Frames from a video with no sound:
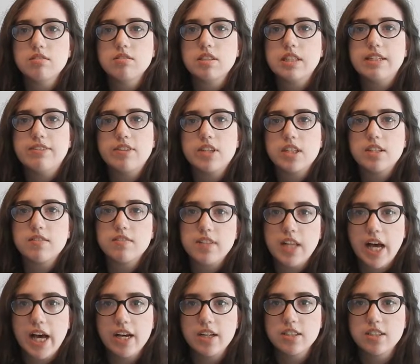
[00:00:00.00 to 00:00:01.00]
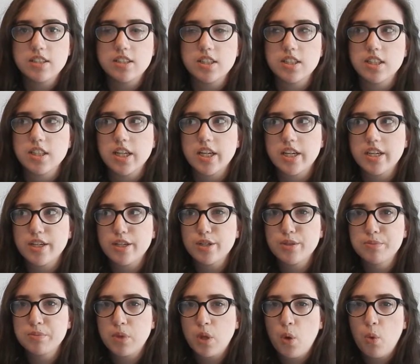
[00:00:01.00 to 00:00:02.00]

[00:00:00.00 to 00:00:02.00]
leaving the flat until like